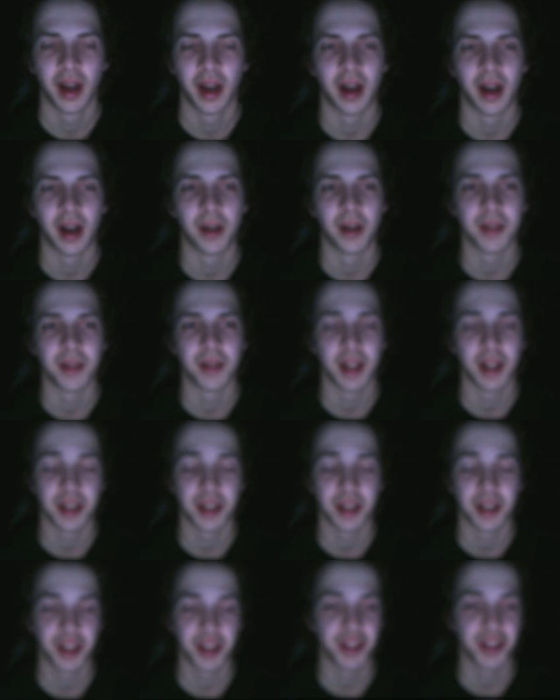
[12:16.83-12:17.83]

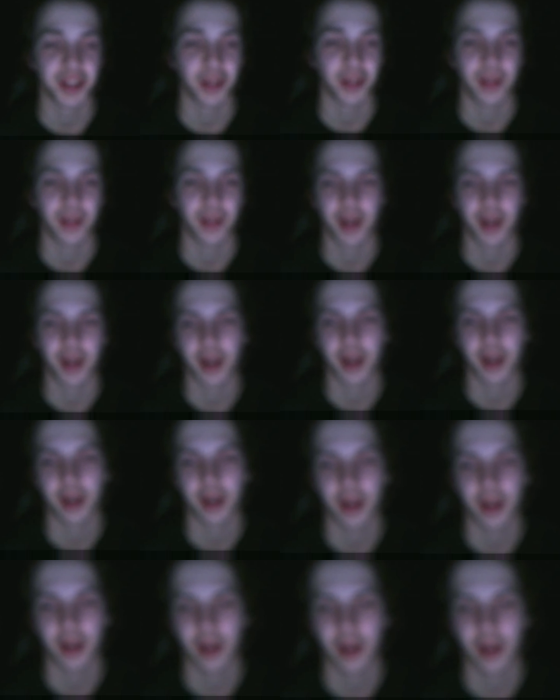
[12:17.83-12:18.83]
and she's still very
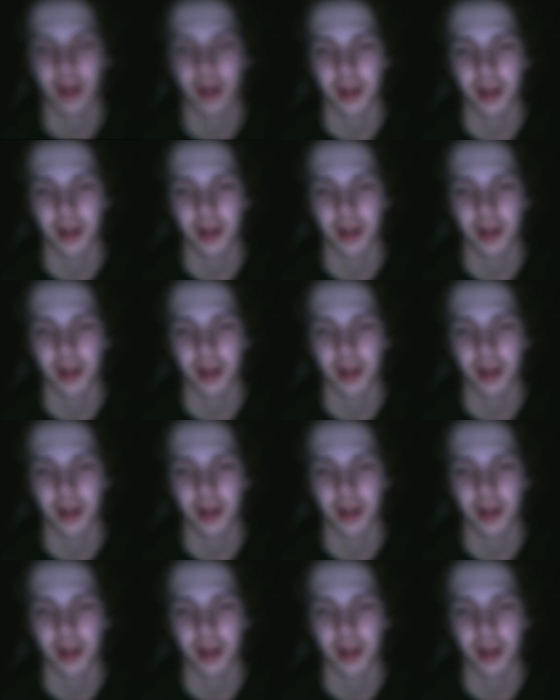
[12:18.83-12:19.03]
good, and